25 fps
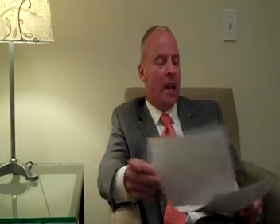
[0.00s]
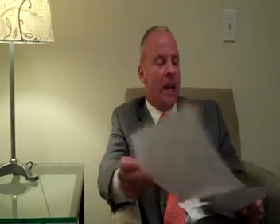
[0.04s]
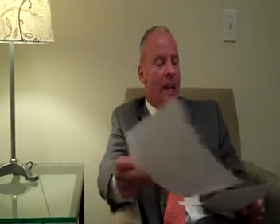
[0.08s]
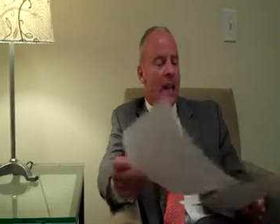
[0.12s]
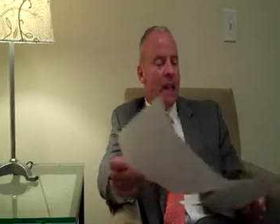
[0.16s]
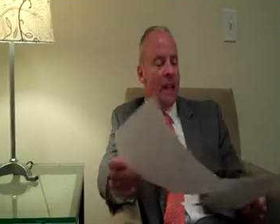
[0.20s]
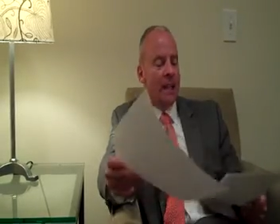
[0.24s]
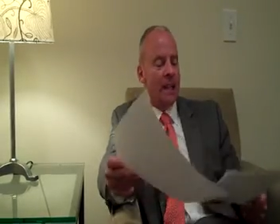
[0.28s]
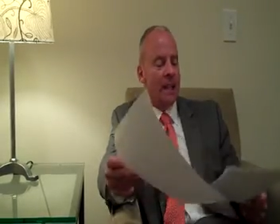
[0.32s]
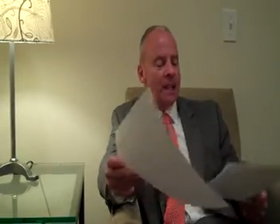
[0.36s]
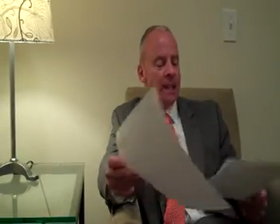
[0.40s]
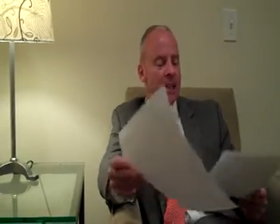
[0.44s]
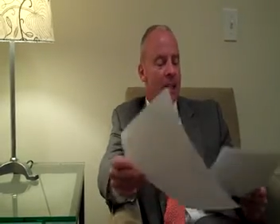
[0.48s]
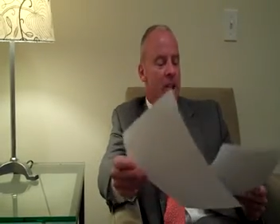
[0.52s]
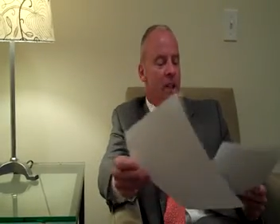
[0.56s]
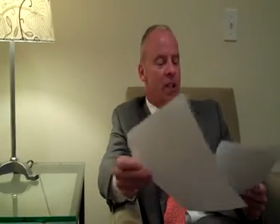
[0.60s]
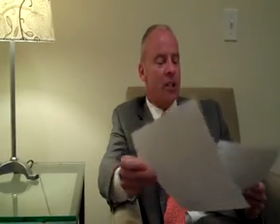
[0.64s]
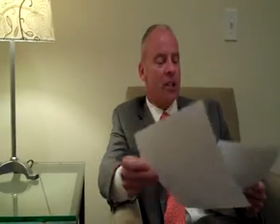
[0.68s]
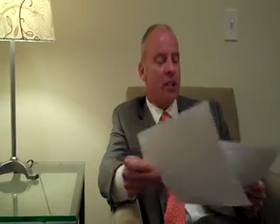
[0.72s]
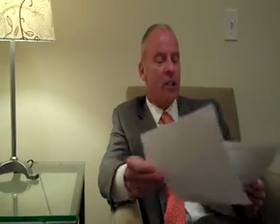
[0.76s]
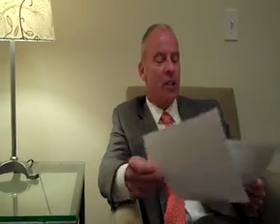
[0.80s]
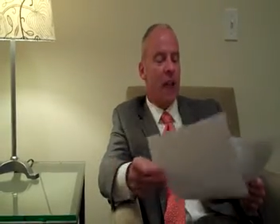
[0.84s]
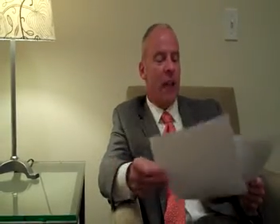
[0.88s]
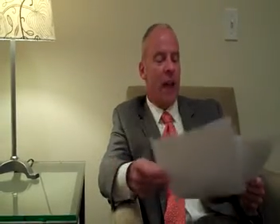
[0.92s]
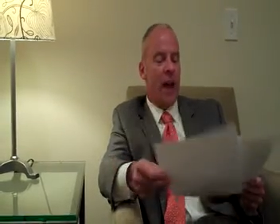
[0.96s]
In
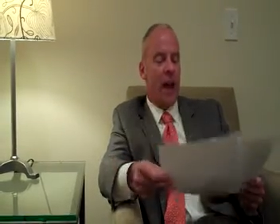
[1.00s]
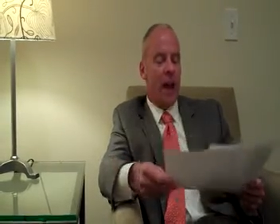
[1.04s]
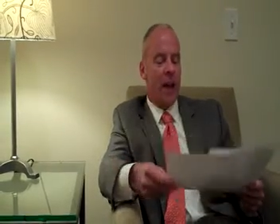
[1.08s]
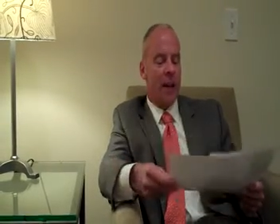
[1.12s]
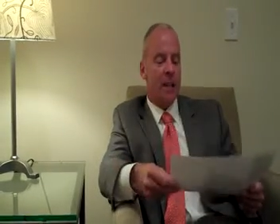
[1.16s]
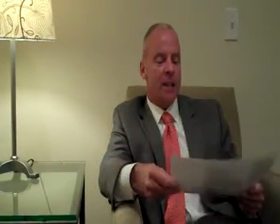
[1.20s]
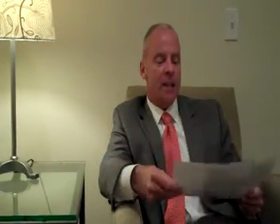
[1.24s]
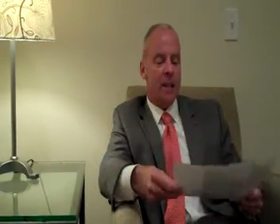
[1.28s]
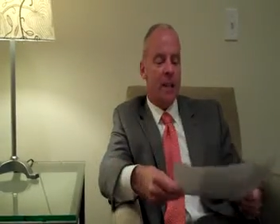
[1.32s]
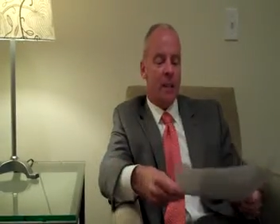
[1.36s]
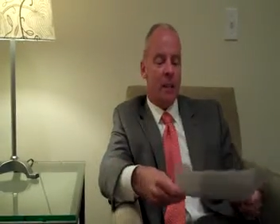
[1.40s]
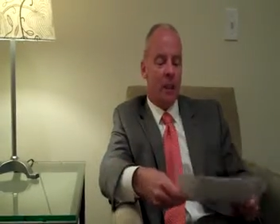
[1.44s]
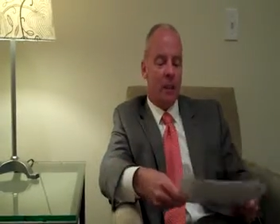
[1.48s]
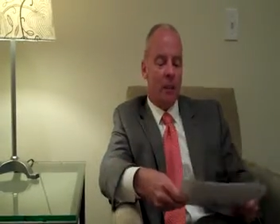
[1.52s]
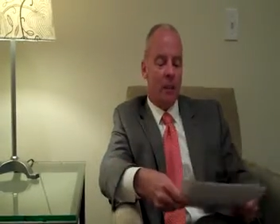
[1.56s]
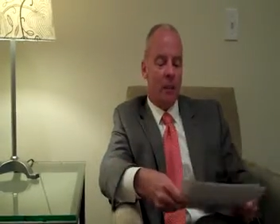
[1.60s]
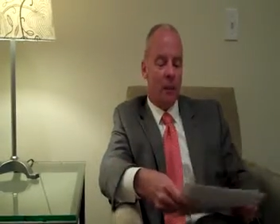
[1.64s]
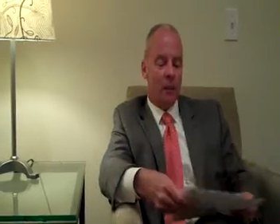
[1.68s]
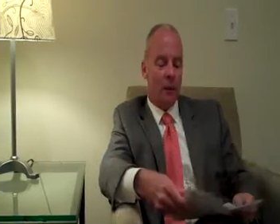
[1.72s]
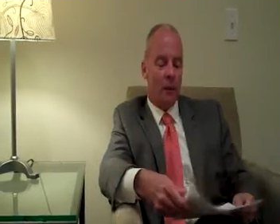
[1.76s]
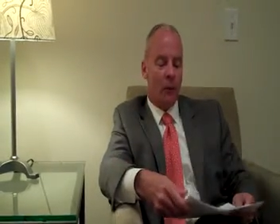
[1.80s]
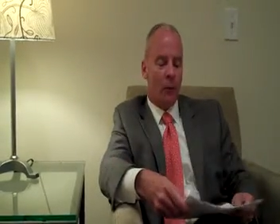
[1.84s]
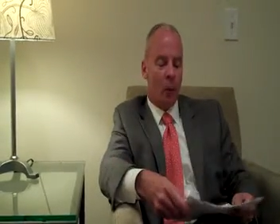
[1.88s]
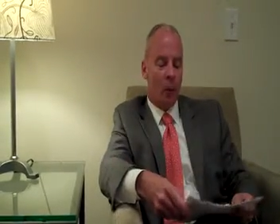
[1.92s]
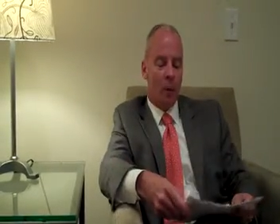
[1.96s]
addition to that,
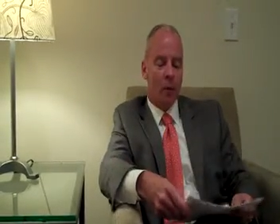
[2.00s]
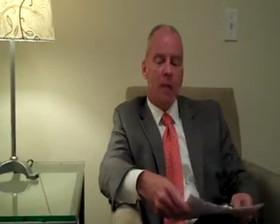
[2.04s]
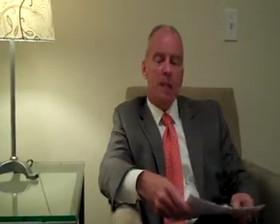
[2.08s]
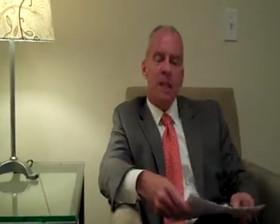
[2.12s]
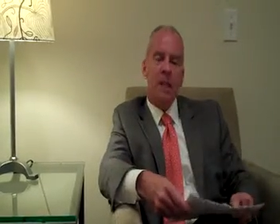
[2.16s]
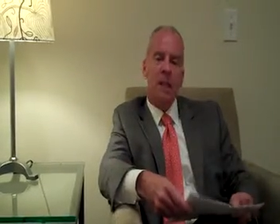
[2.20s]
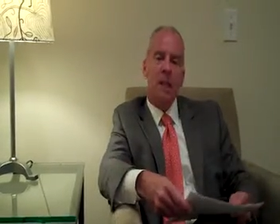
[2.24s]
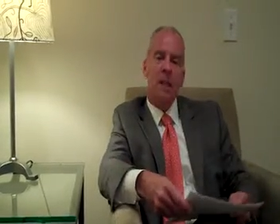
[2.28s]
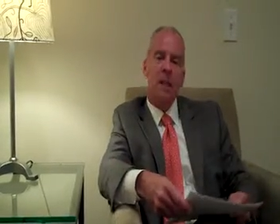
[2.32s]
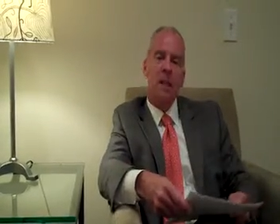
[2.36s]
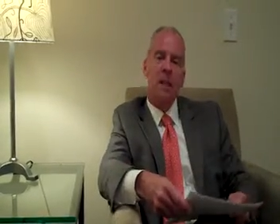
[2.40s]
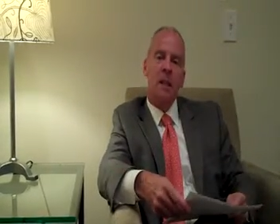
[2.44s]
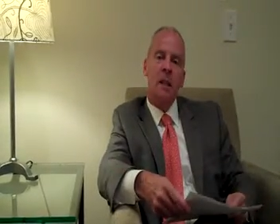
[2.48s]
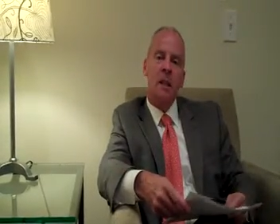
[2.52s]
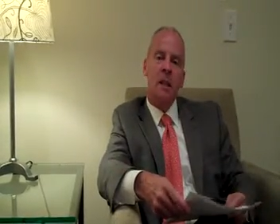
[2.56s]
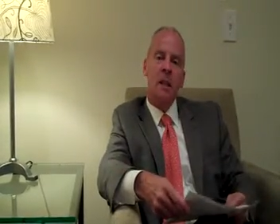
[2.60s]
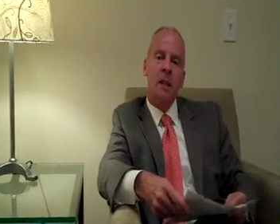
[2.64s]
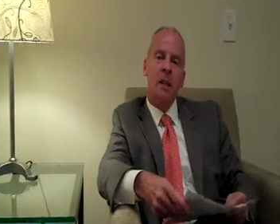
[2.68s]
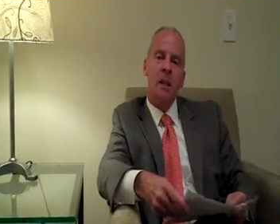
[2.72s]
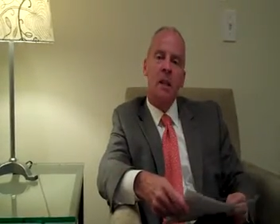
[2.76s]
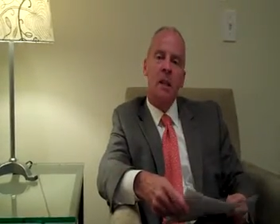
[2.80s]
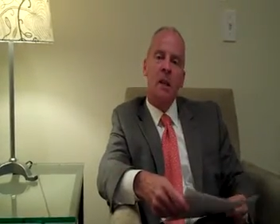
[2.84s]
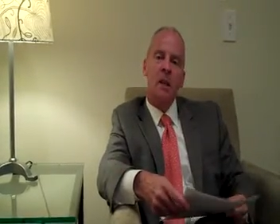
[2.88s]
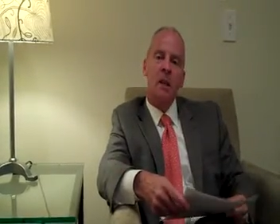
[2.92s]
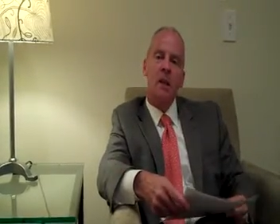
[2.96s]
14
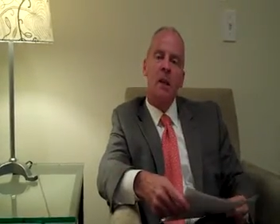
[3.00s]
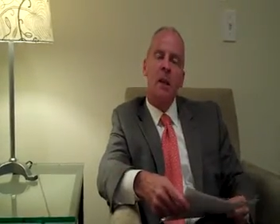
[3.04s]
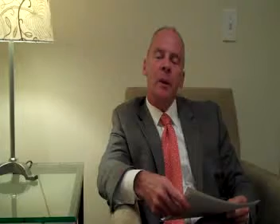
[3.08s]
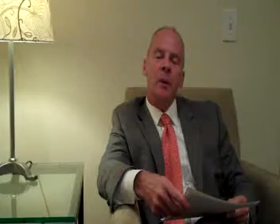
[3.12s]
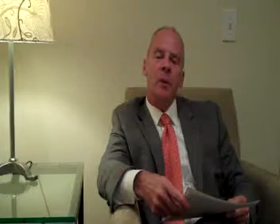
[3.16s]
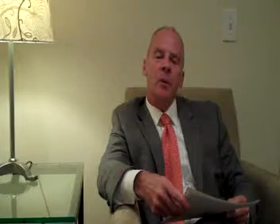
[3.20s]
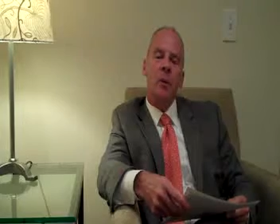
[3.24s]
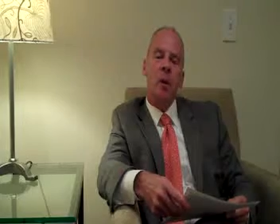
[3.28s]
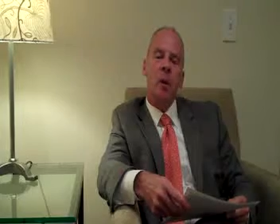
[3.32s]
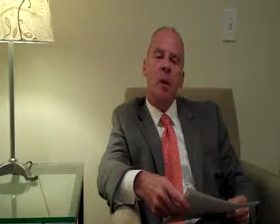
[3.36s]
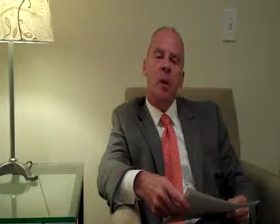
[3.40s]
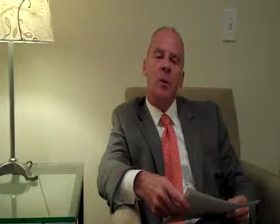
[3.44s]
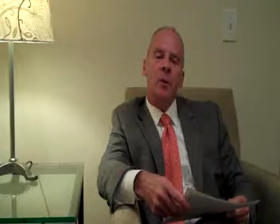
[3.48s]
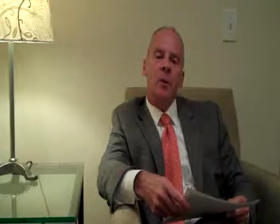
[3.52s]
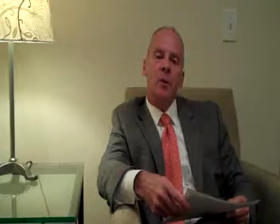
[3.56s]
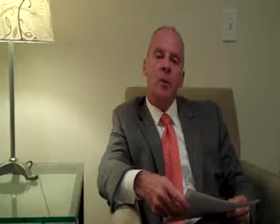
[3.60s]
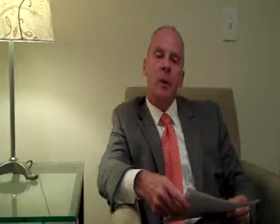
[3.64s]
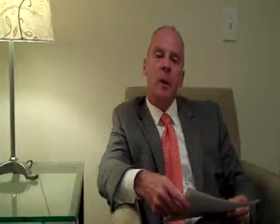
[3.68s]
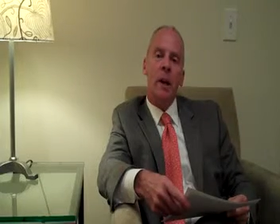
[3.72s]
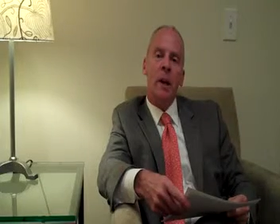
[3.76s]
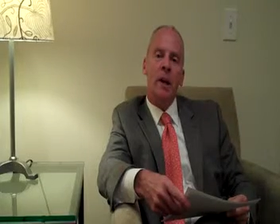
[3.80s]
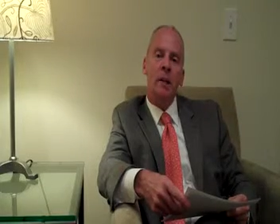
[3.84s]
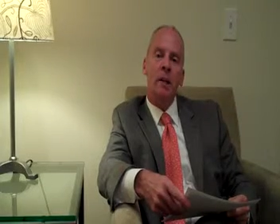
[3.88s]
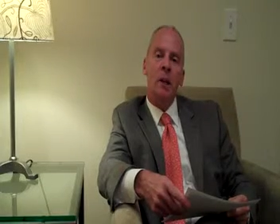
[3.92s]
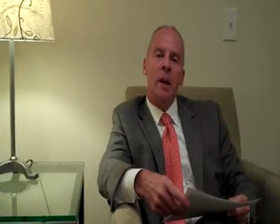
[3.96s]
single-family homes
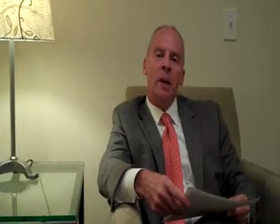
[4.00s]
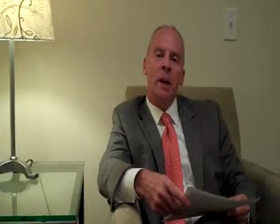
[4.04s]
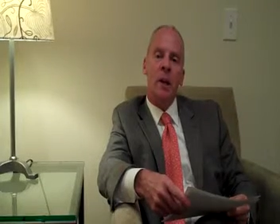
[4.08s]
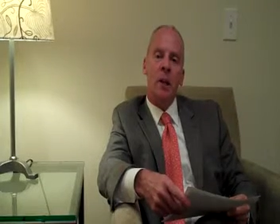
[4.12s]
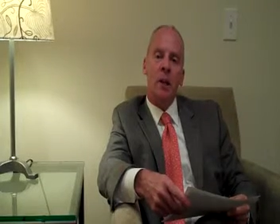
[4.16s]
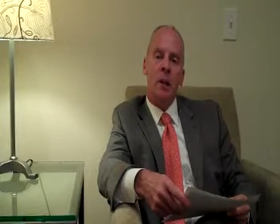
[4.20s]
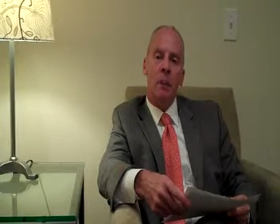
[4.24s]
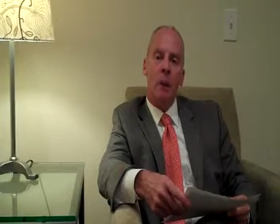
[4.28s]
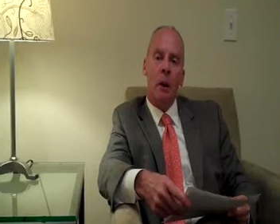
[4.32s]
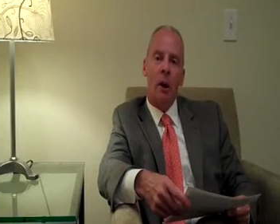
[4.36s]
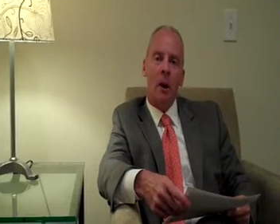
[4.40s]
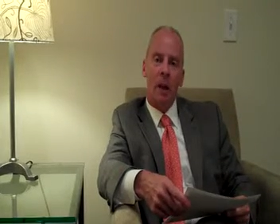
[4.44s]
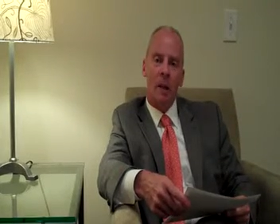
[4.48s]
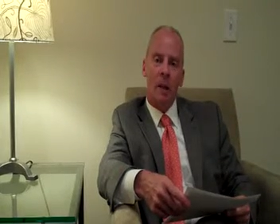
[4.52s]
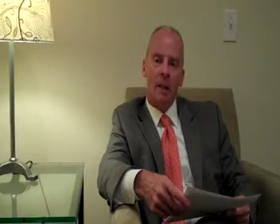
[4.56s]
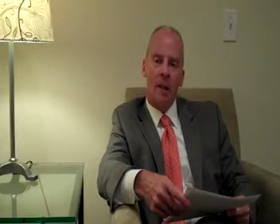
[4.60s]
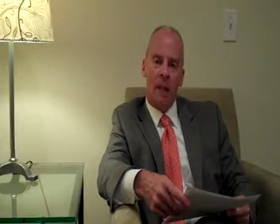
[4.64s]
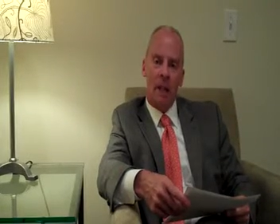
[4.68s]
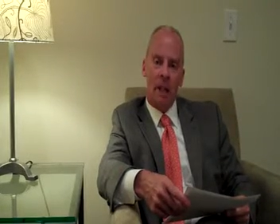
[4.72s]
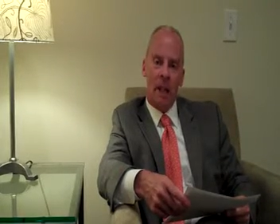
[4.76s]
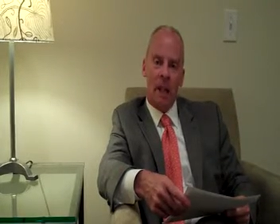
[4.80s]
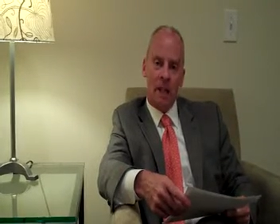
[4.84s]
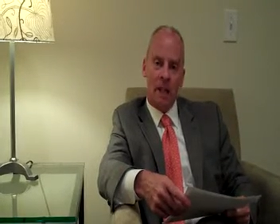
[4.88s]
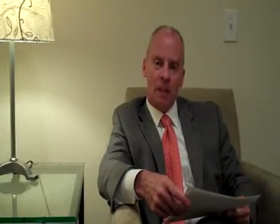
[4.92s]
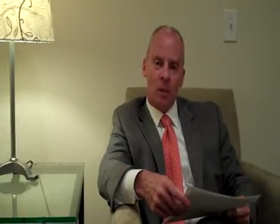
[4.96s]
went on
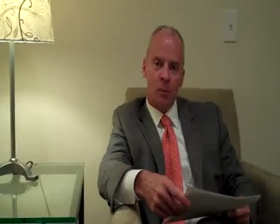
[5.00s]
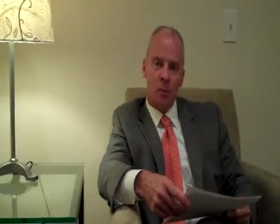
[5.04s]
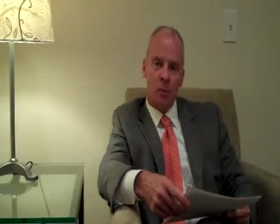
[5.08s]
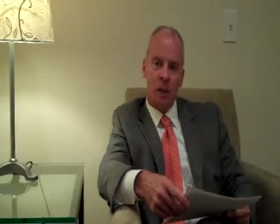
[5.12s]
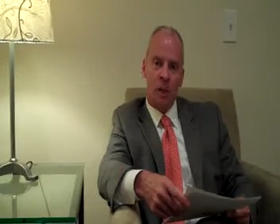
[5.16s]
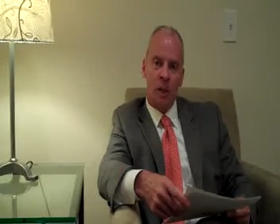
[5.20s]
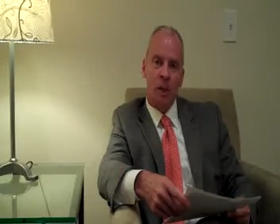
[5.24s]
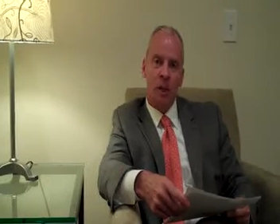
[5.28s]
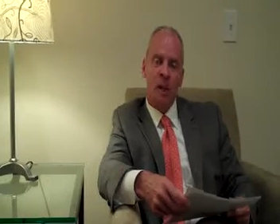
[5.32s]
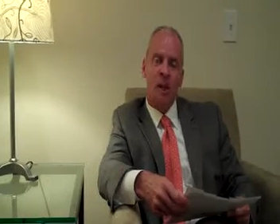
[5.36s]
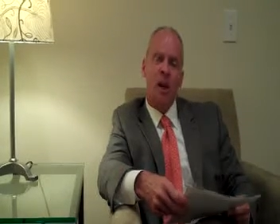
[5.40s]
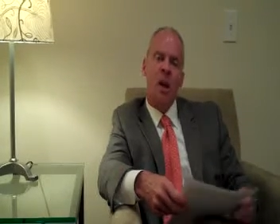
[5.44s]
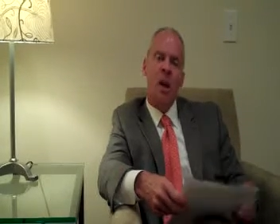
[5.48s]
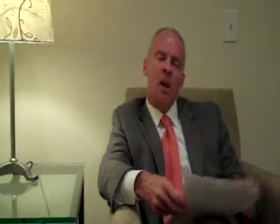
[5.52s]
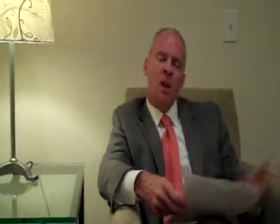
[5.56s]
deposit last week,